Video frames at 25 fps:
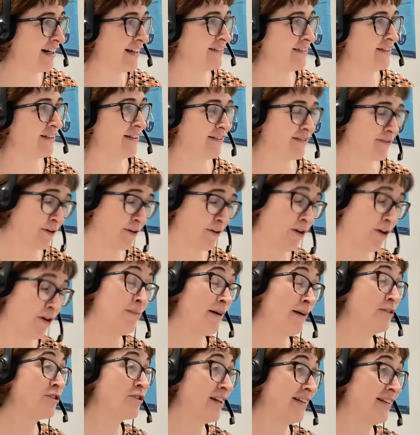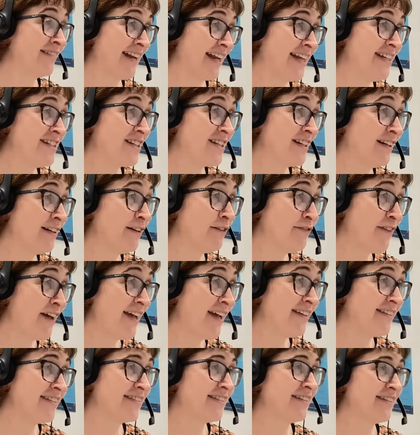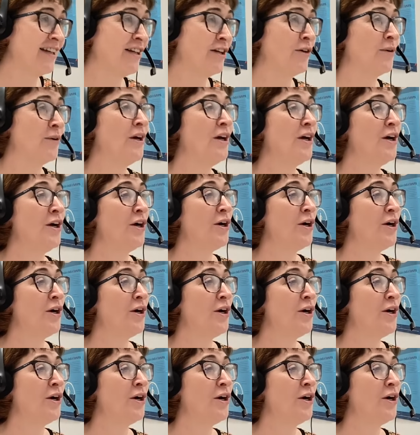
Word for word: or, it's all about translational effects, you know,